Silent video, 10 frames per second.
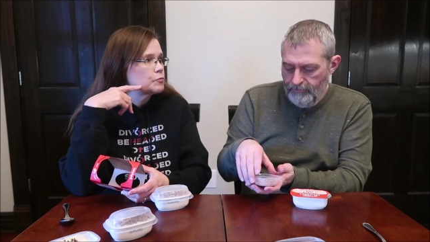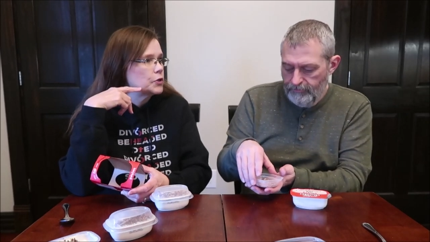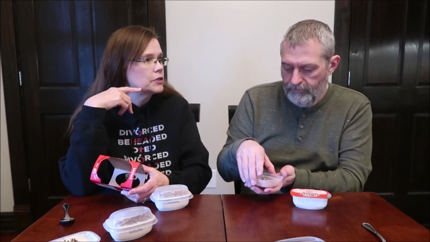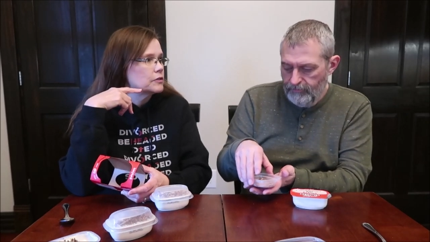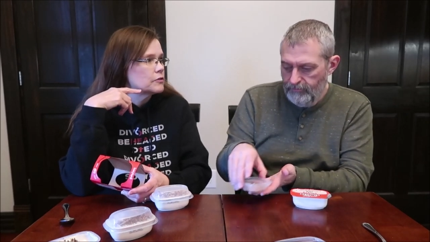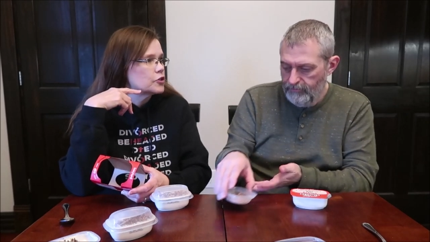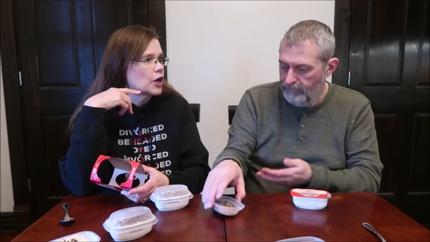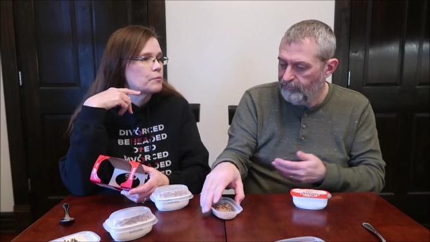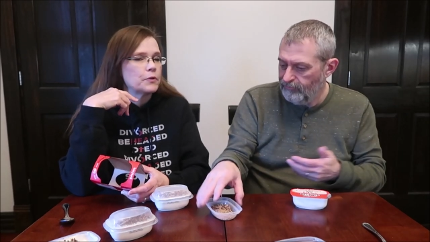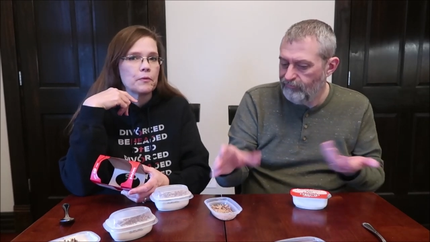Speaker 1: putting
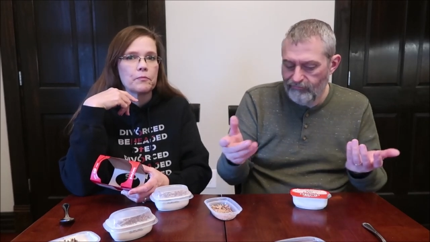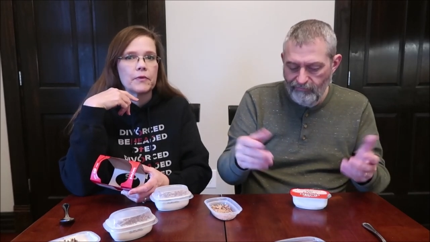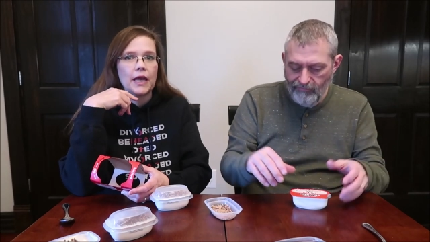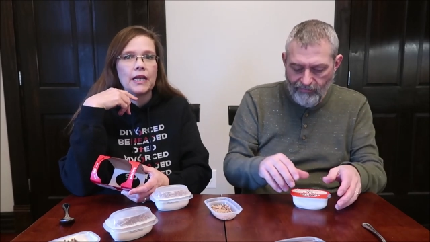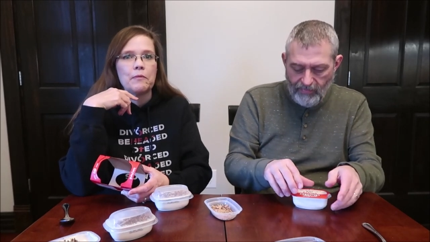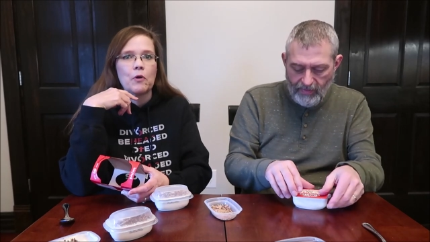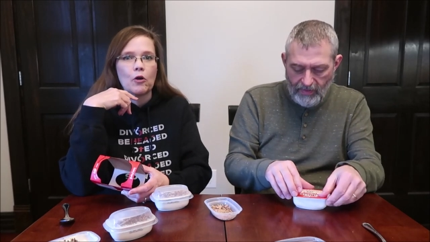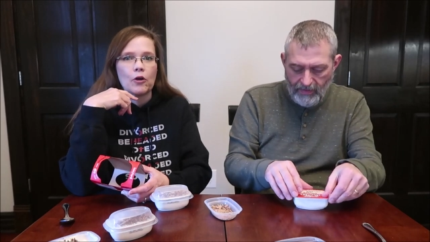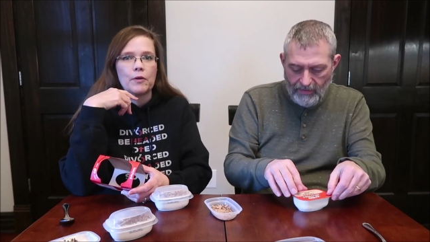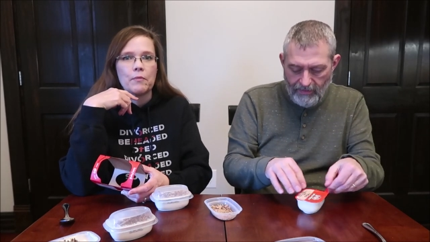chopped up candy
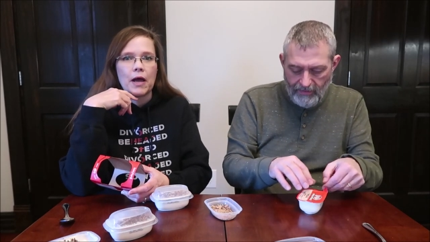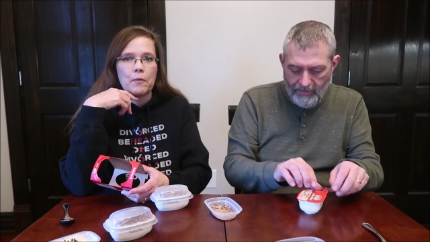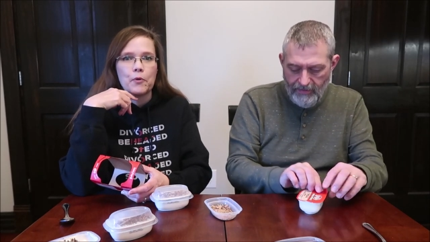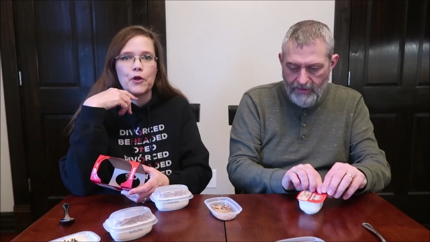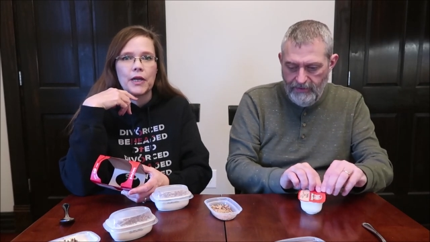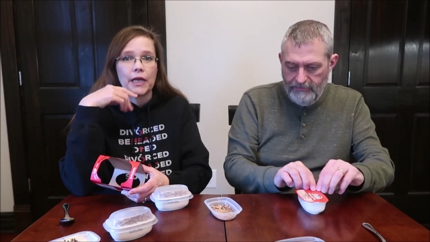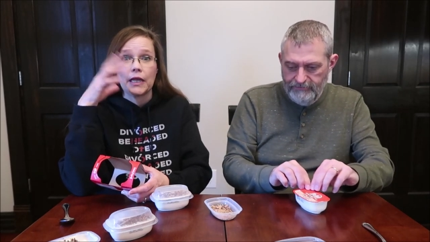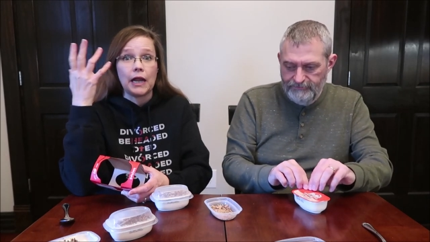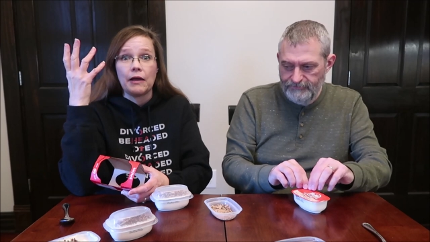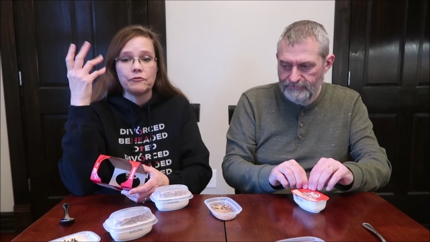bar in my pudding,
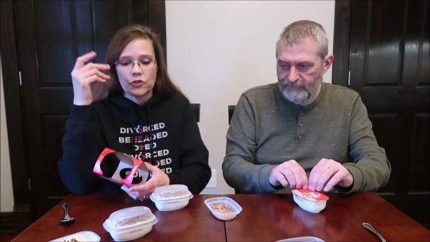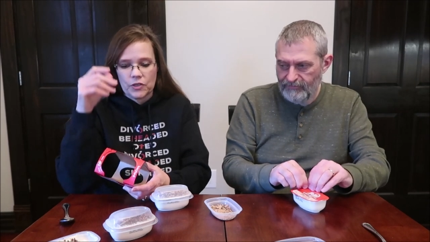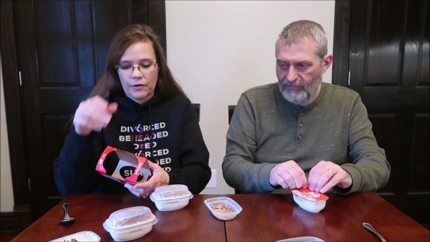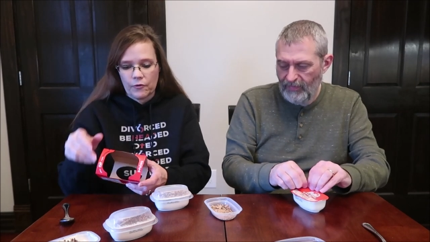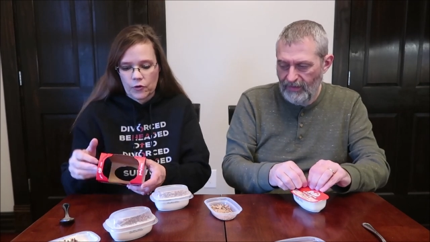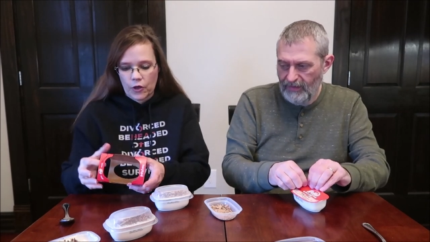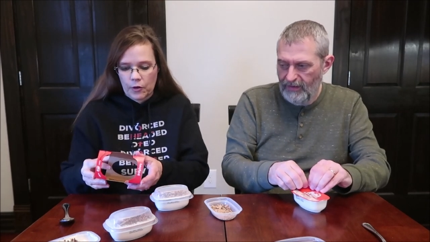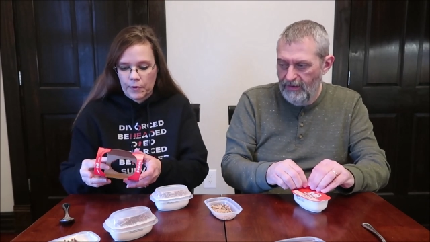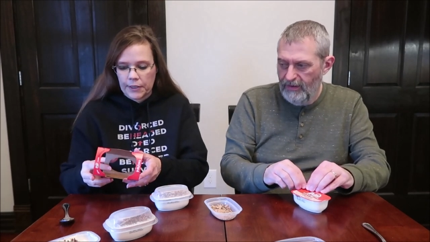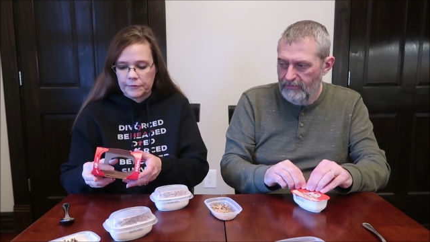and I've just never thought
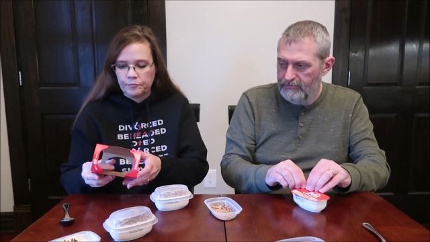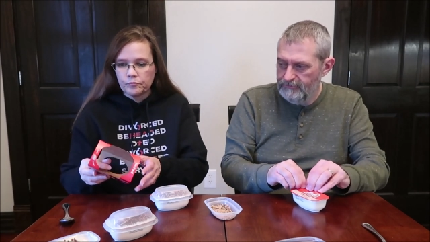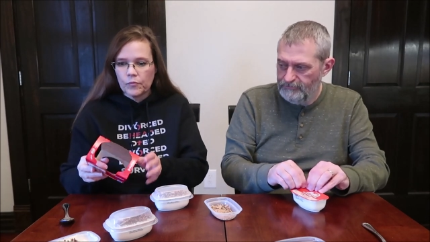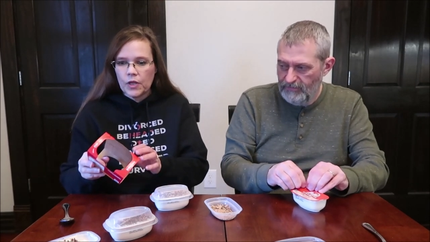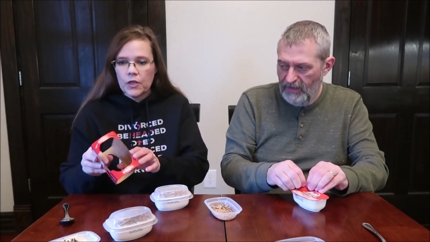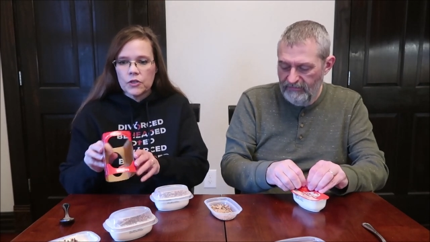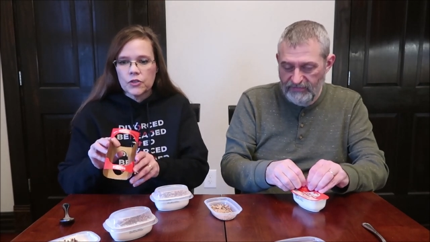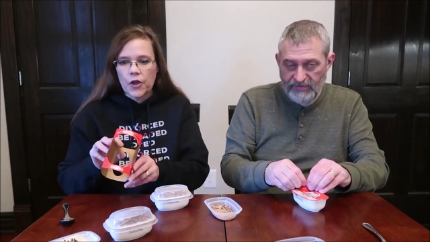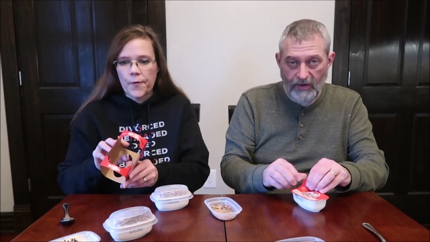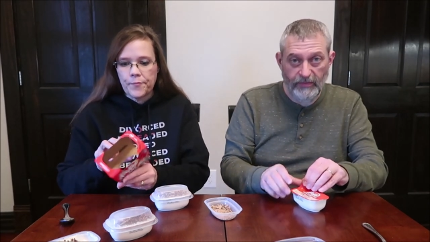about it. No,
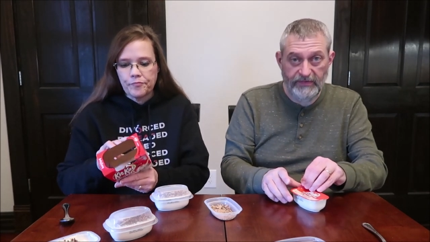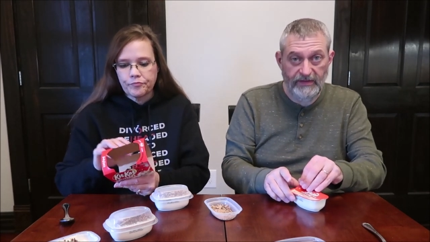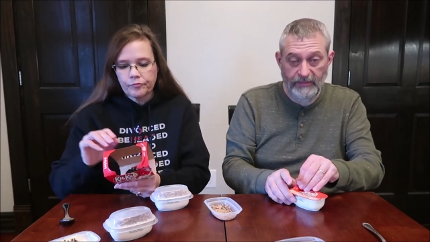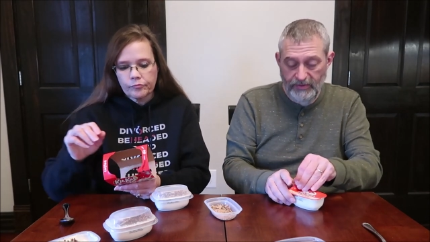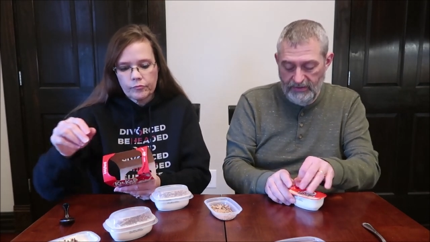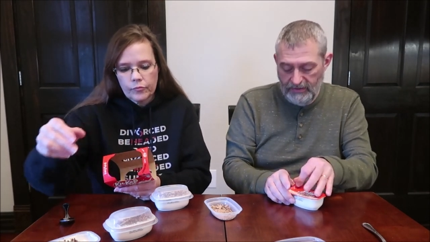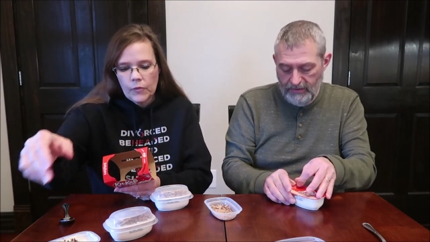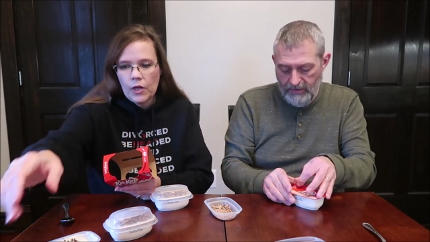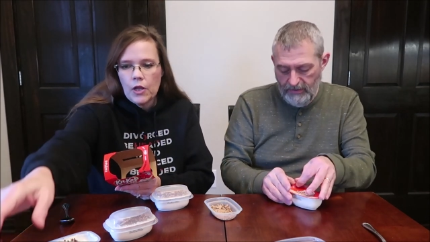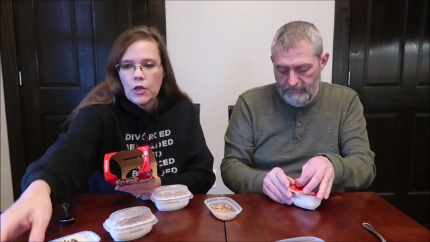so, I was eating the pudding.
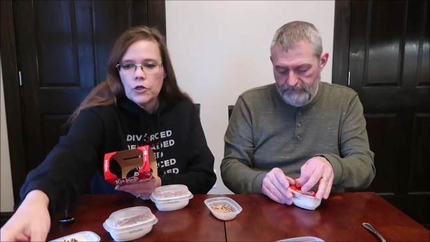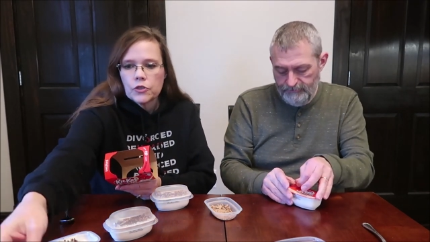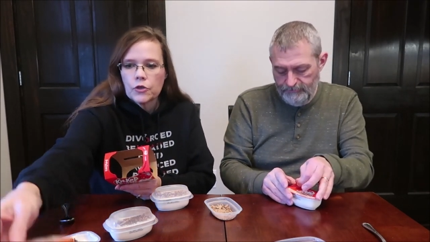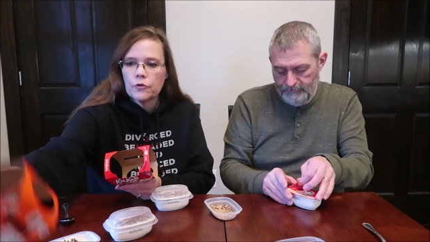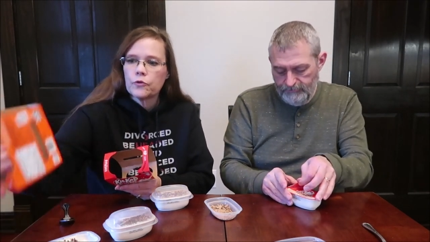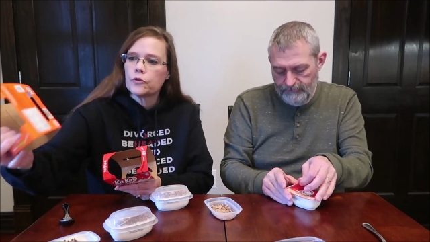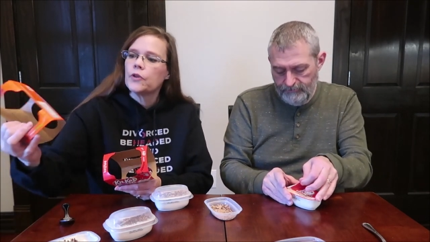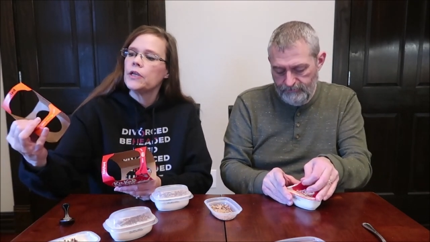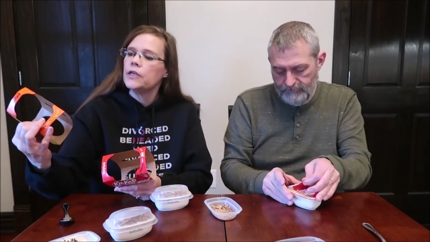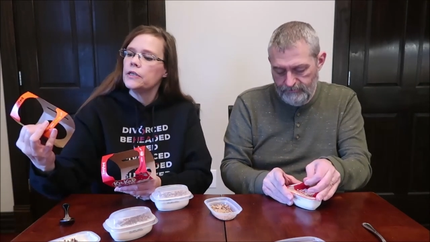So
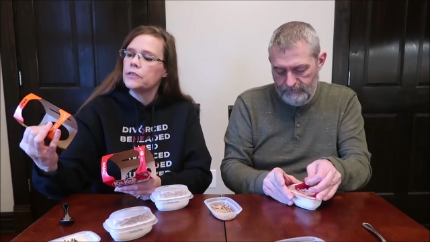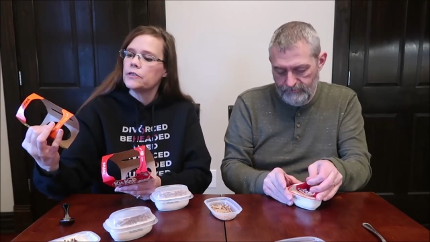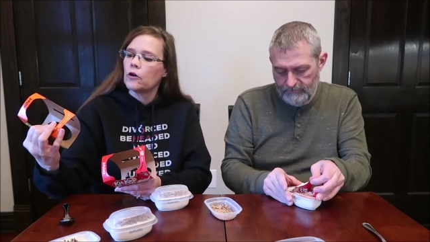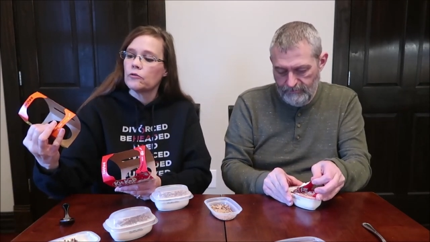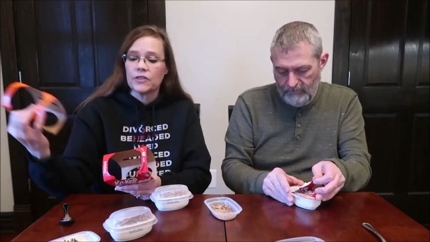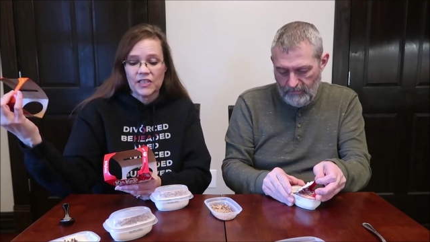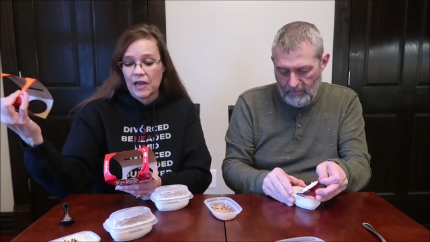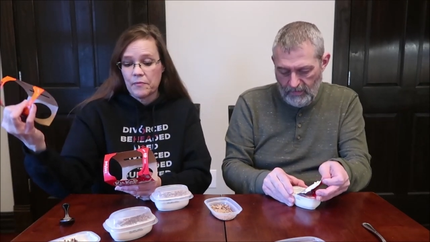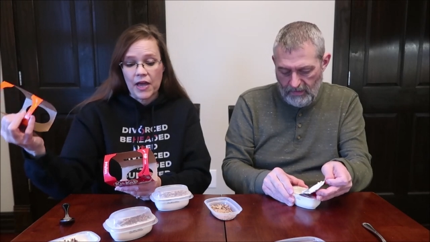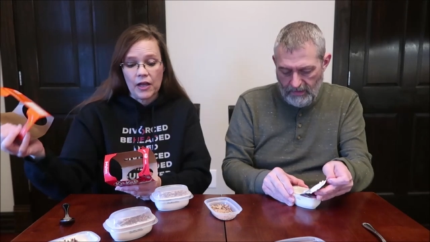these are the
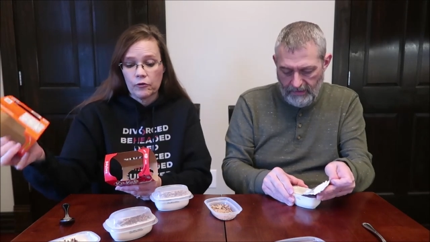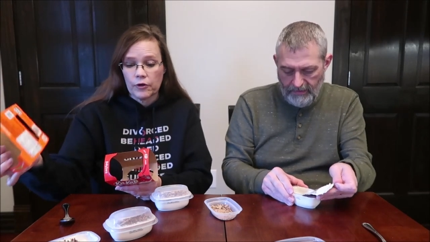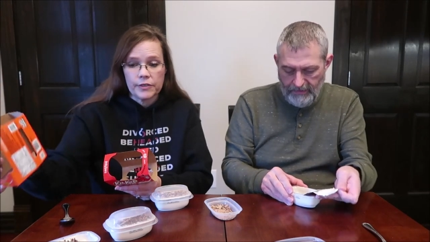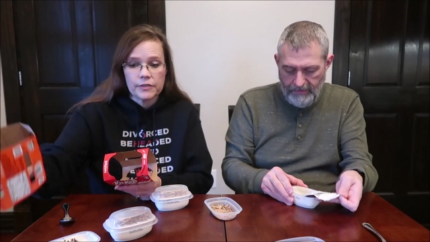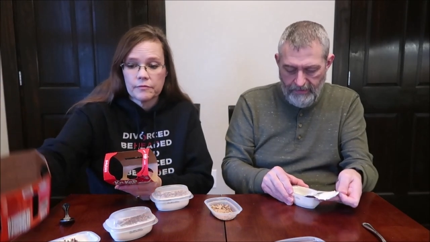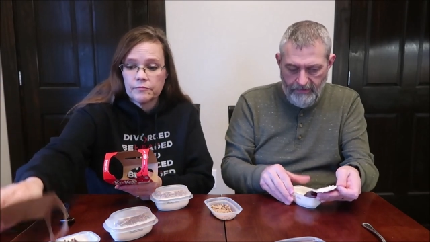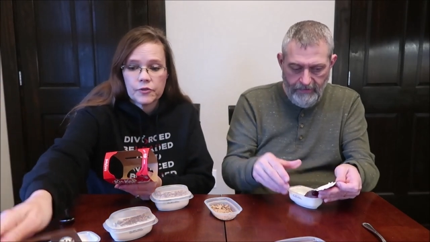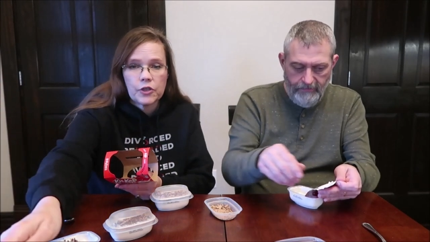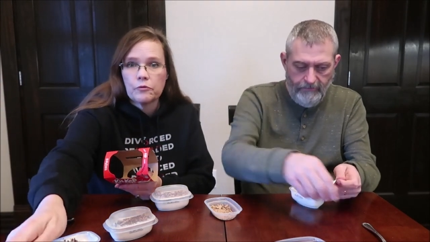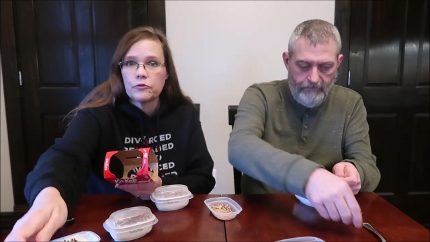same calories.
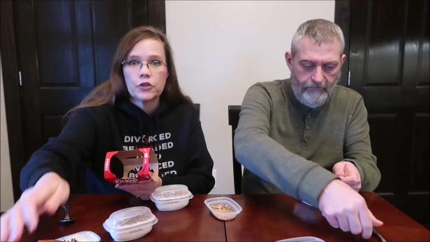So